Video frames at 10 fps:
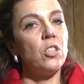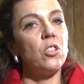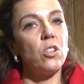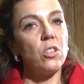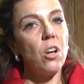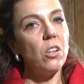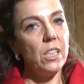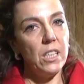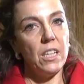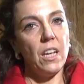not
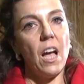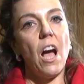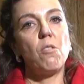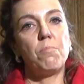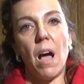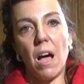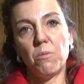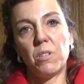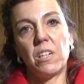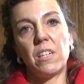only how
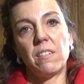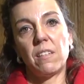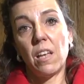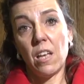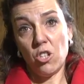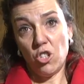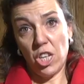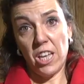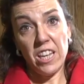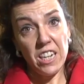power is
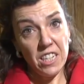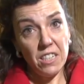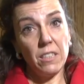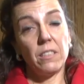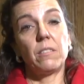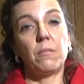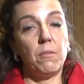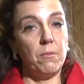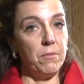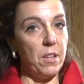shared
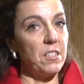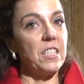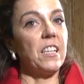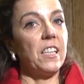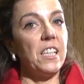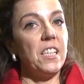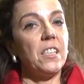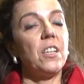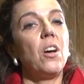vertically